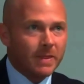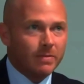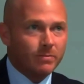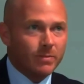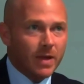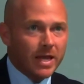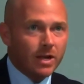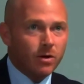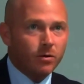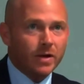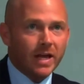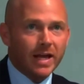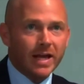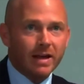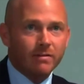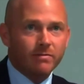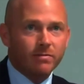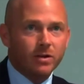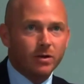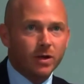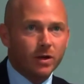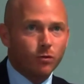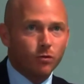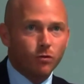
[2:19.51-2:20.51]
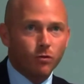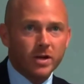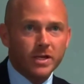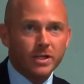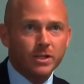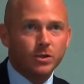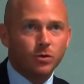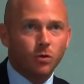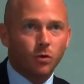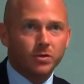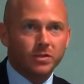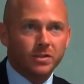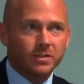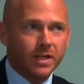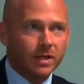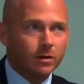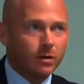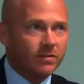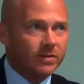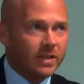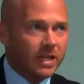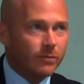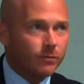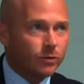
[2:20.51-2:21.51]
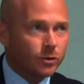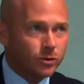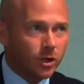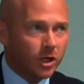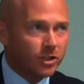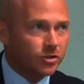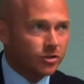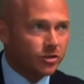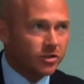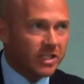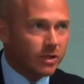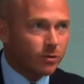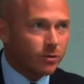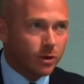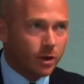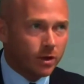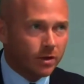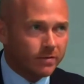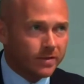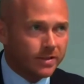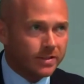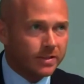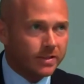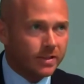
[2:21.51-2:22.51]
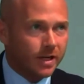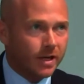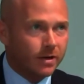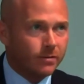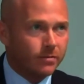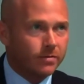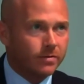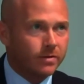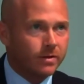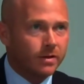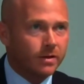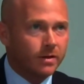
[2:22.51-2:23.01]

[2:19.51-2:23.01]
they don't have the resources, they don't have the infrastructure to deal with all of this stuff.